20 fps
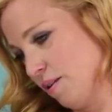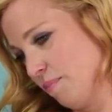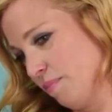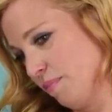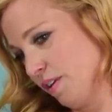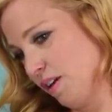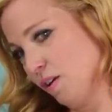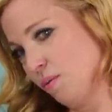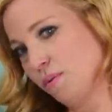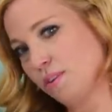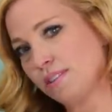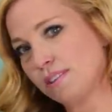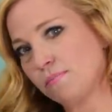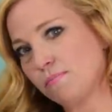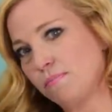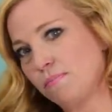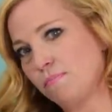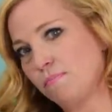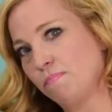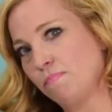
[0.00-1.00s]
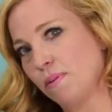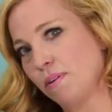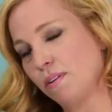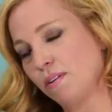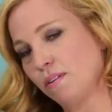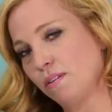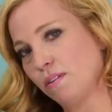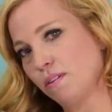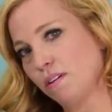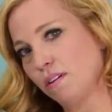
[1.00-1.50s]
It was
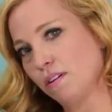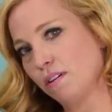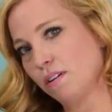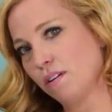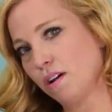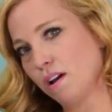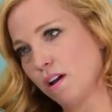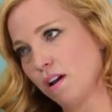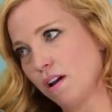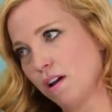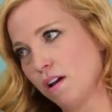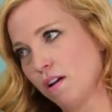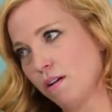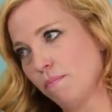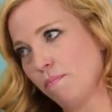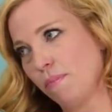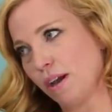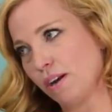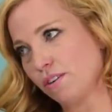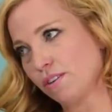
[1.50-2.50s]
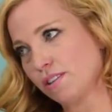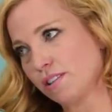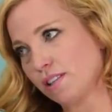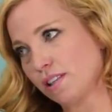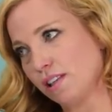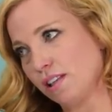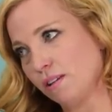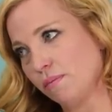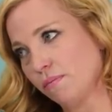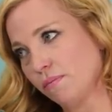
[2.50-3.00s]
better
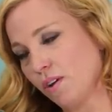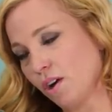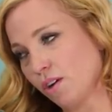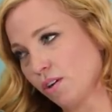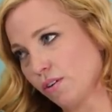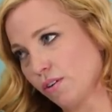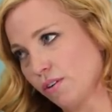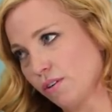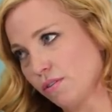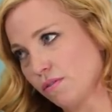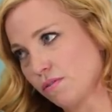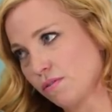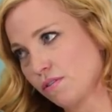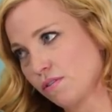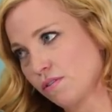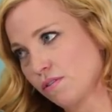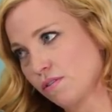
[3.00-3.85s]
sleep on a cruise.